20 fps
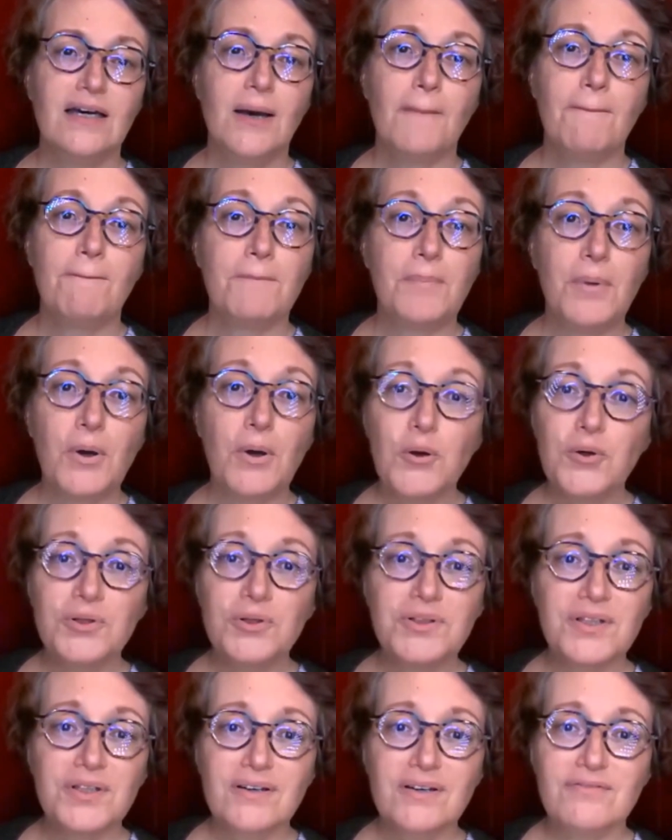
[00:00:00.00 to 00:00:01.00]
Both
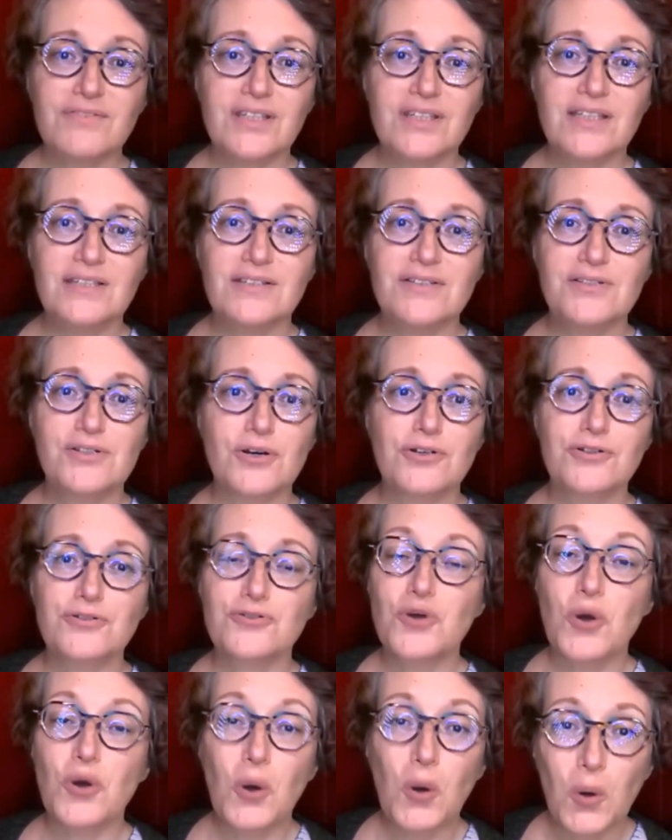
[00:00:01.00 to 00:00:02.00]
of these are
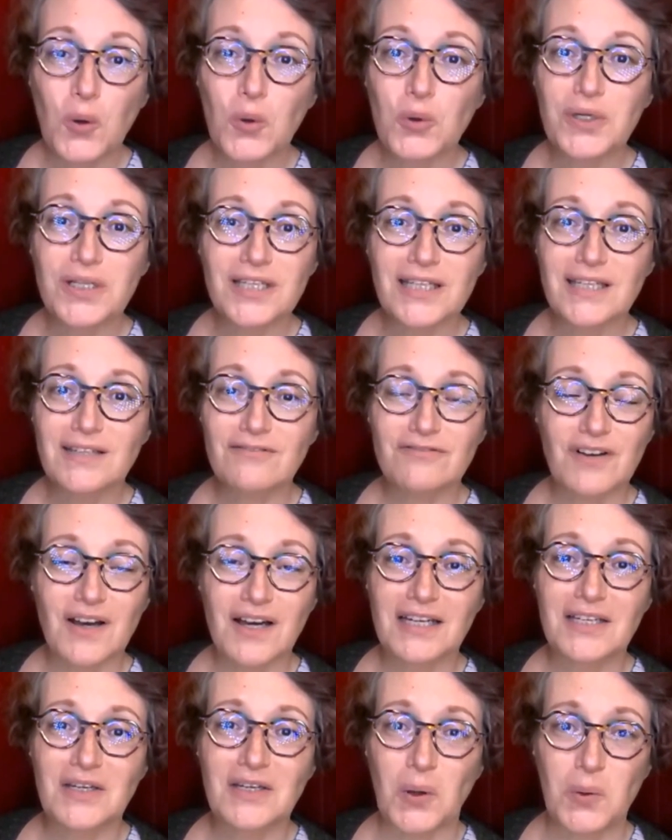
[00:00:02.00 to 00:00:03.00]
totally
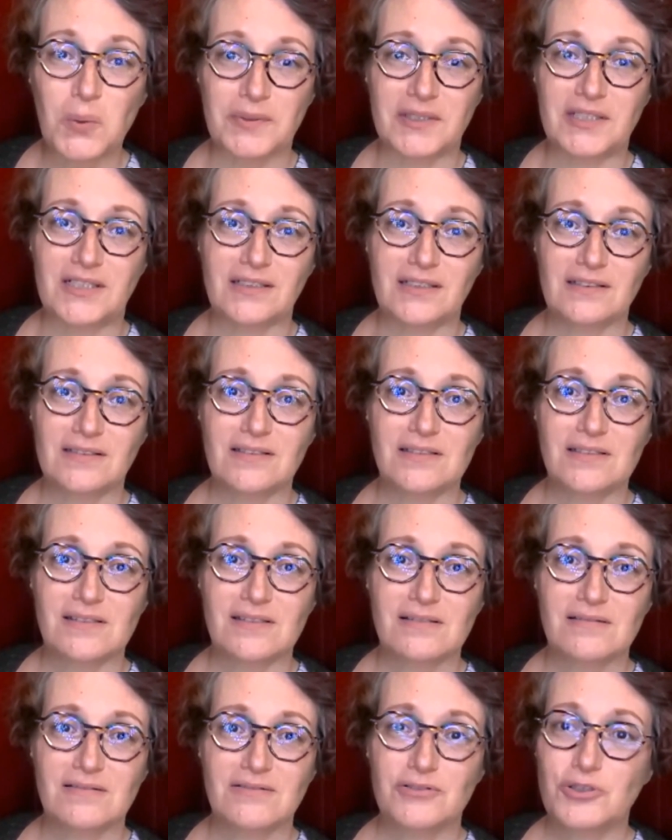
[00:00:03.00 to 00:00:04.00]
fine openings,
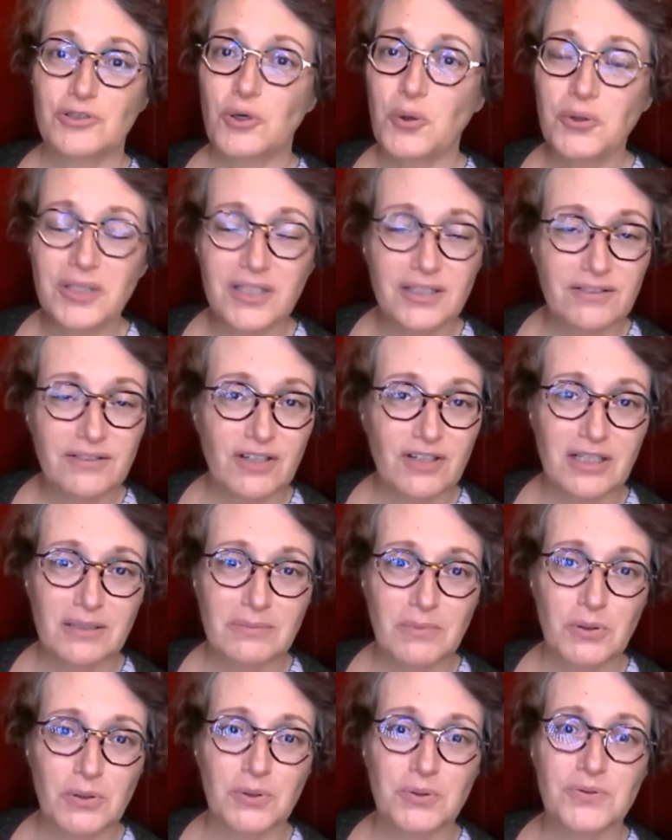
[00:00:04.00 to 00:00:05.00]
totally fine
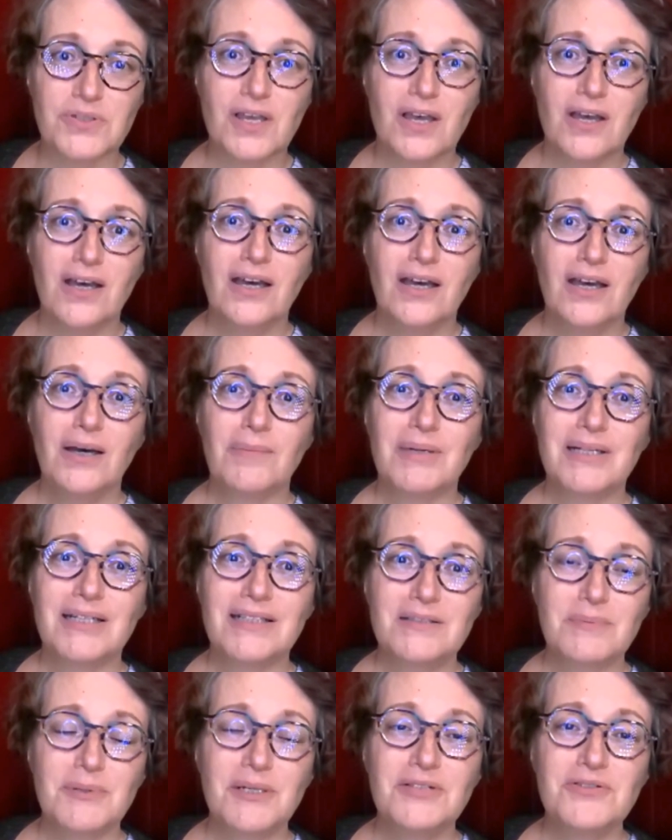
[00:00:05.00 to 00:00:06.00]
modes, but it
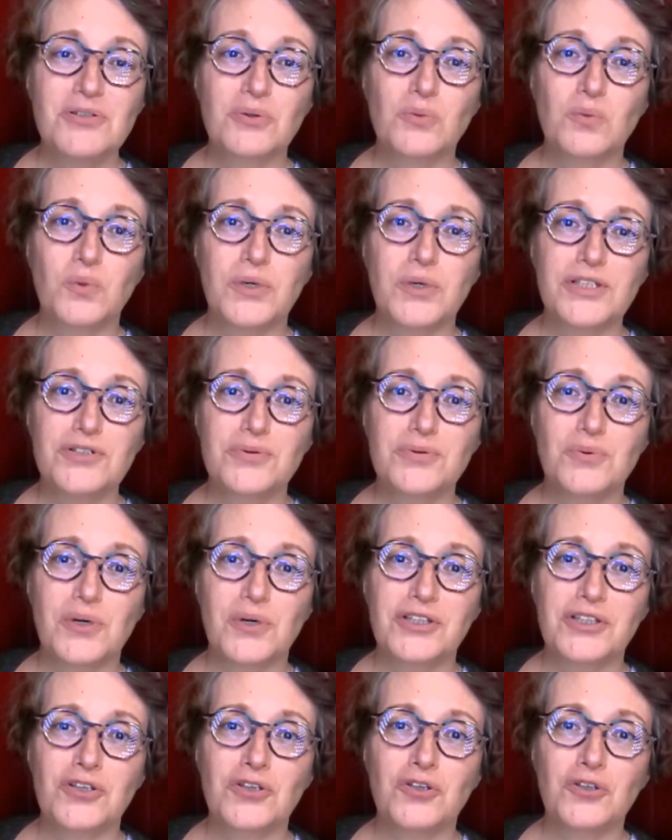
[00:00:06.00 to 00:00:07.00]
depends on which
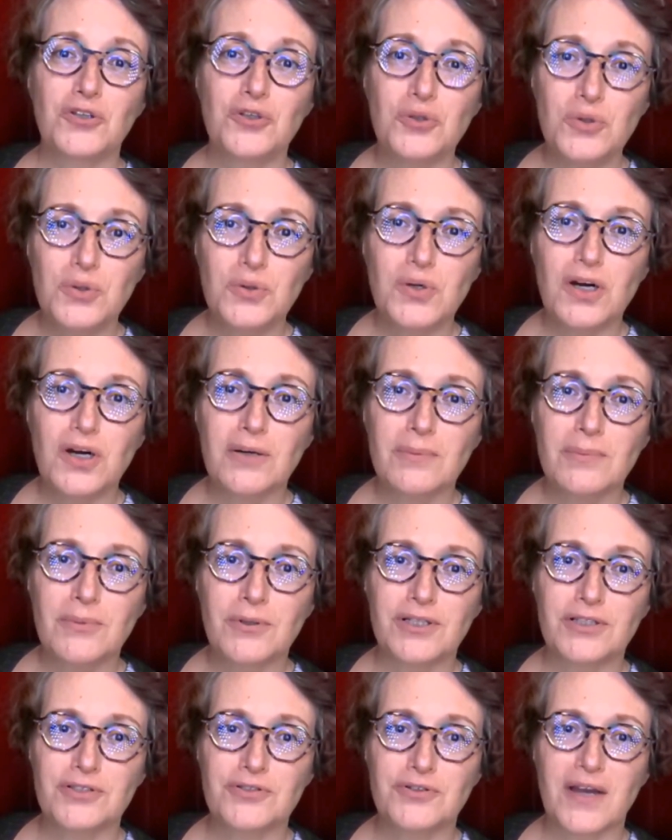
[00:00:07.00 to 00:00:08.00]
one you are more
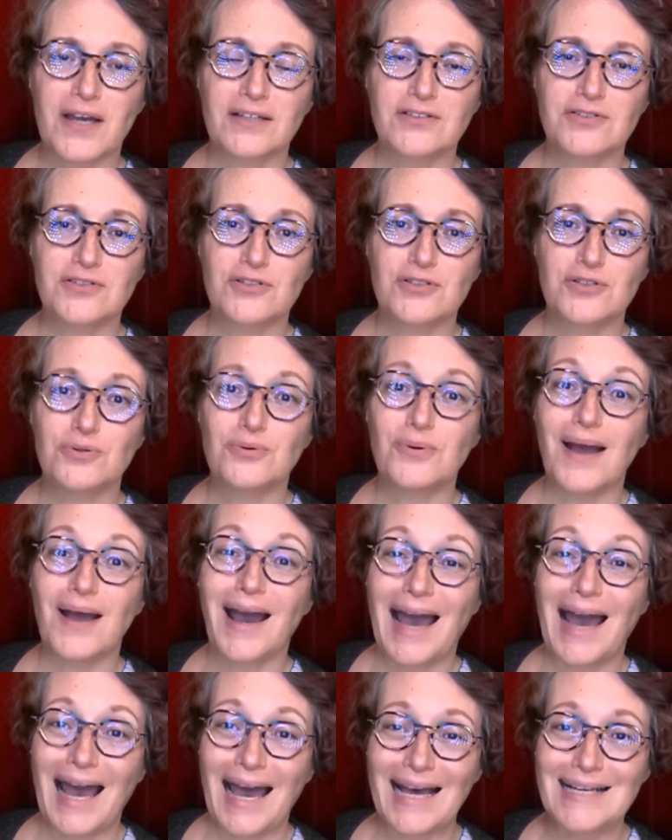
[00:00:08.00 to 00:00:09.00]
attracted to
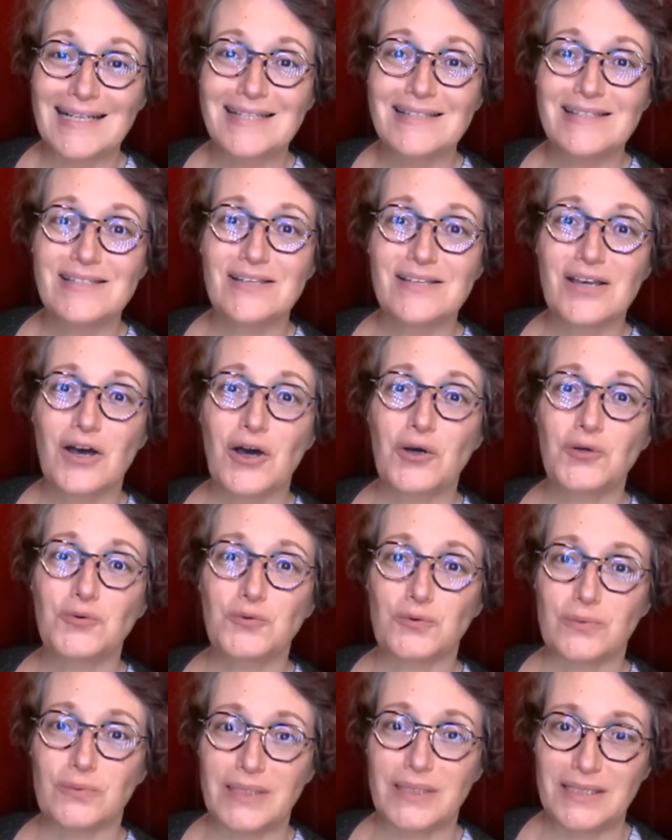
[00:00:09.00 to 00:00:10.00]
as a
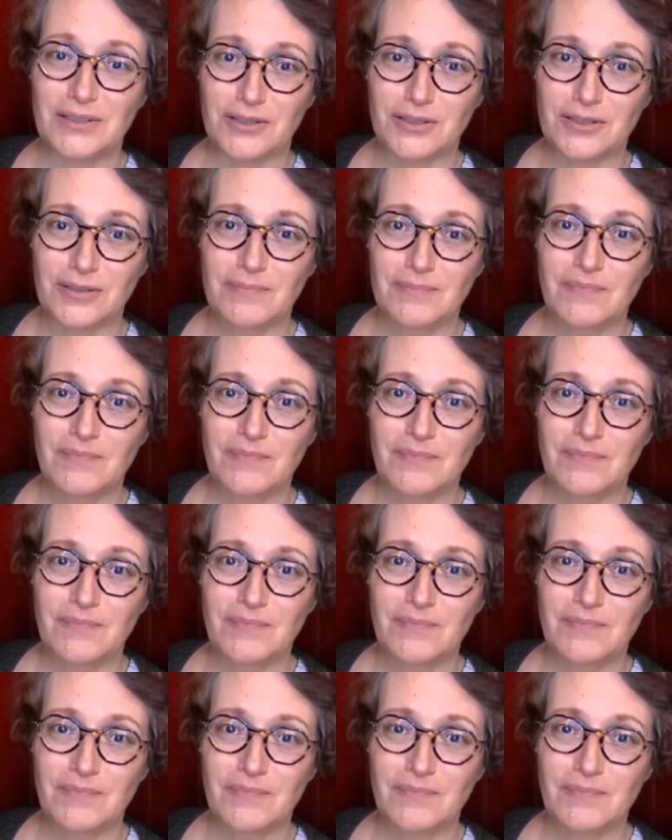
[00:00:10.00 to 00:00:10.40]
reader.